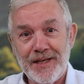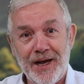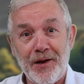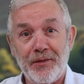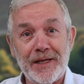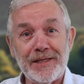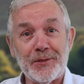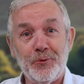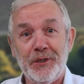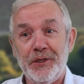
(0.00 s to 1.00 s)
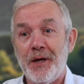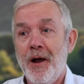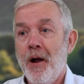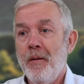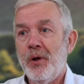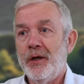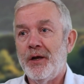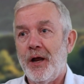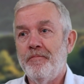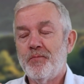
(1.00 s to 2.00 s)
I don't think that's a word, but
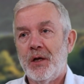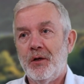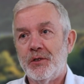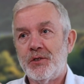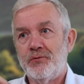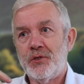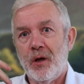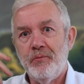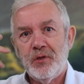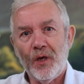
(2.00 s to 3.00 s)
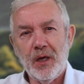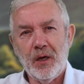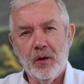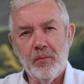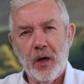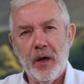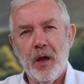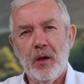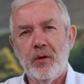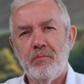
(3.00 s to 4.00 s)
lots of time thinking on my
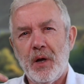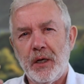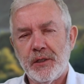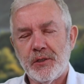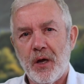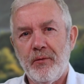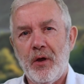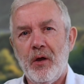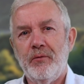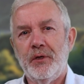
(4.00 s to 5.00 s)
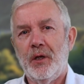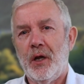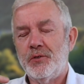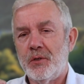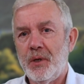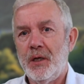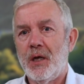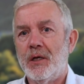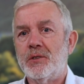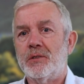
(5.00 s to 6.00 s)
own and mulling stuff over. To me,
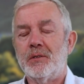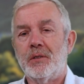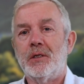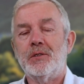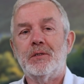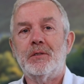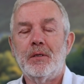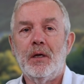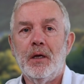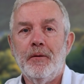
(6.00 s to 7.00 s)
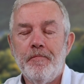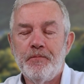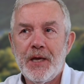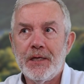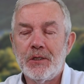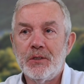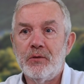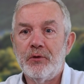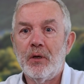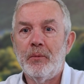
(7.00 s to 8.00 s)
that's the essence
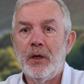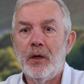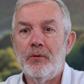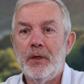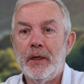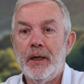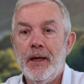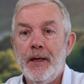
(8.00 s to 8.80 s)
of a Camino, really.